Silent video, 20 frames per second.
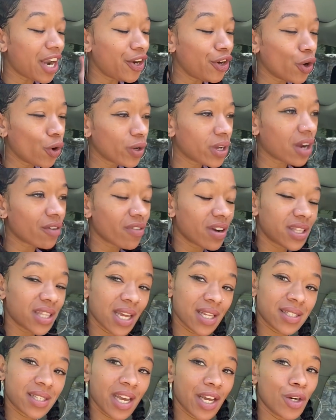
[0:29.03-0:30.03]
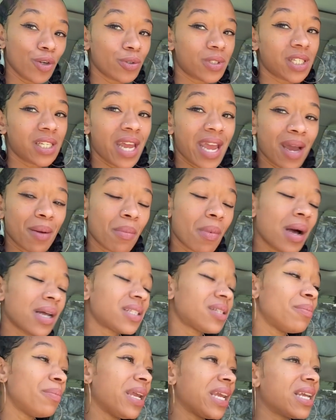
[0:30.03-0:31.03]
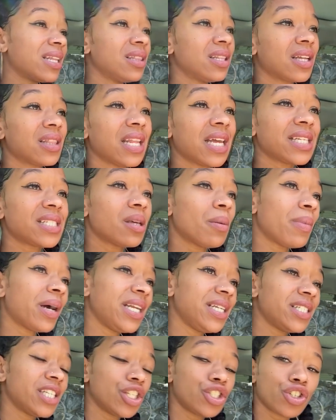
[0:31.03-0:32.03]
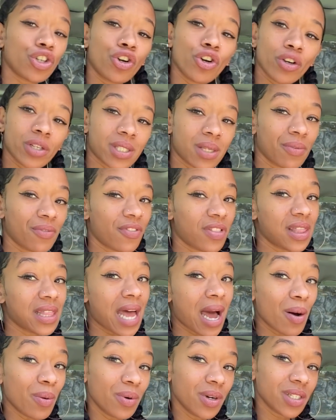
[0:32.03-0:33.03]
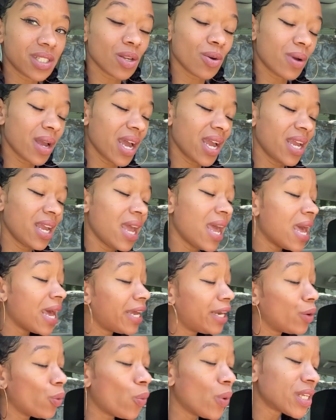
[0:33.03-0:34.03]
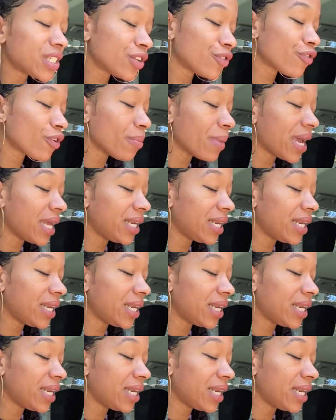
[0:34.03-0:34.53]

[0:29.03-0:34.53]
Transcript: I know y'all read that title. Today I'm about to make it look like somebody sent your girl some flowers, okay? And it wasn't from